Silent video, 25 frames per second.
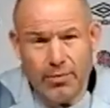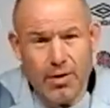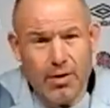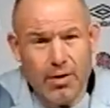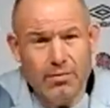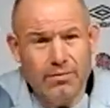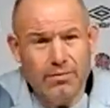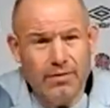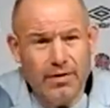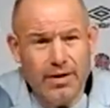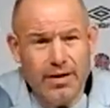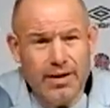
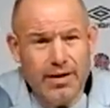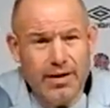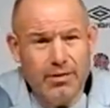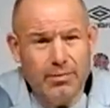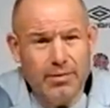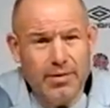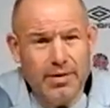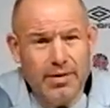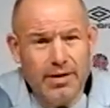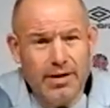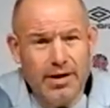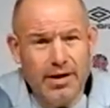hopefully
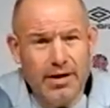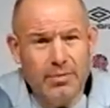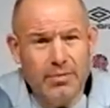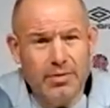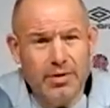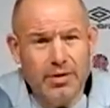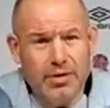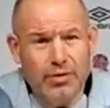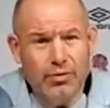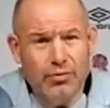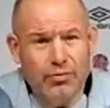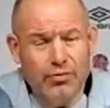he'll
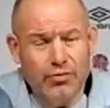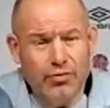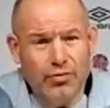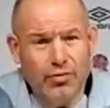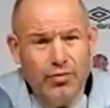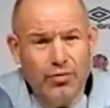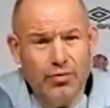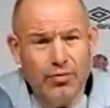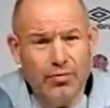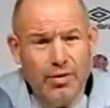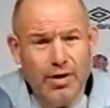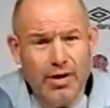be good
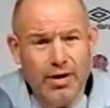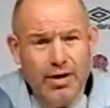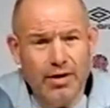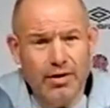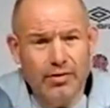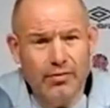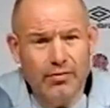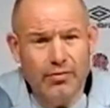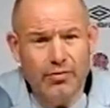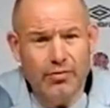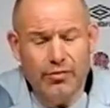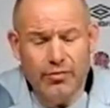
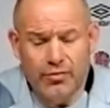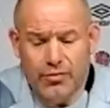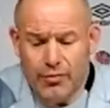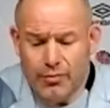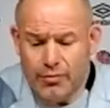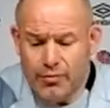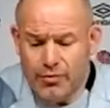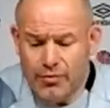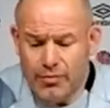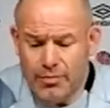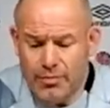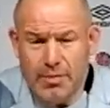to
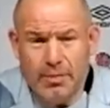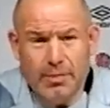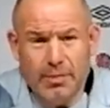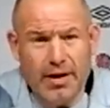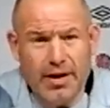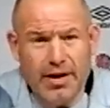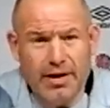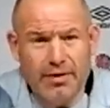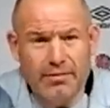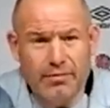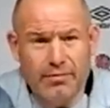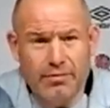be
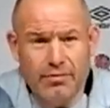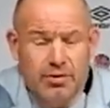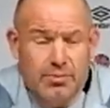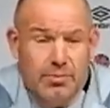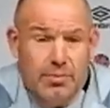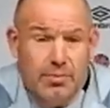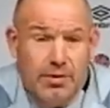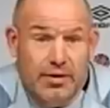playing for us.